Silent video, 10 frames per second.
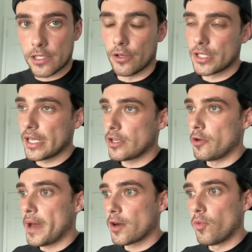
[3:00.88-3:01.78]
looks like, no
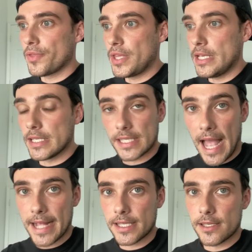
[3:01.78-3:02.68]
matter what the
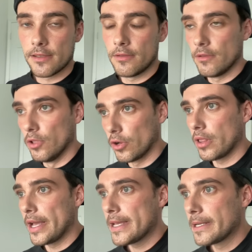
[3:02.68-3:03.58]
stats look
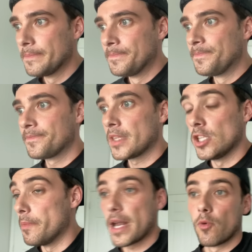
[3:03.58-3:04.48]
like,
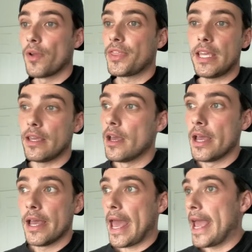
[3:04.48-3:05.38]
no matter what the
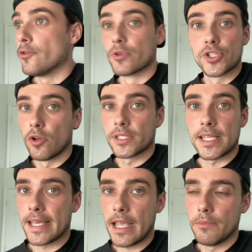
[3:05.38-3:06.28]
end result of
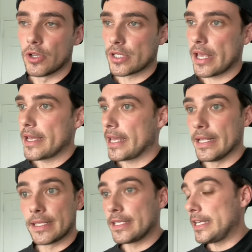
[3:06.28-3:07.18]
the game looks like,
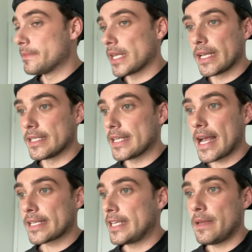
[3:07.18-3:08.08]
it seems like it's
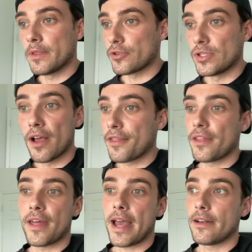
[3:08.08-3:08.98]
Zach's team. There's
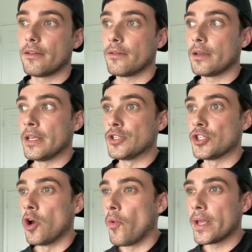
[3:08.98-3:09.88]
nothing that is
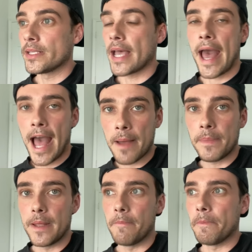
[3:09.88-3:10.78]
going to
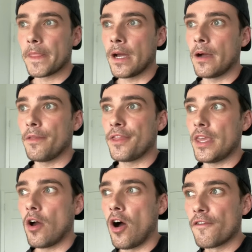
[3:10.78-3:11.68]
happen.
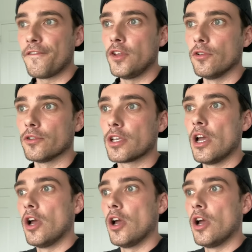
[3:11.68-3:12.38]
The on-field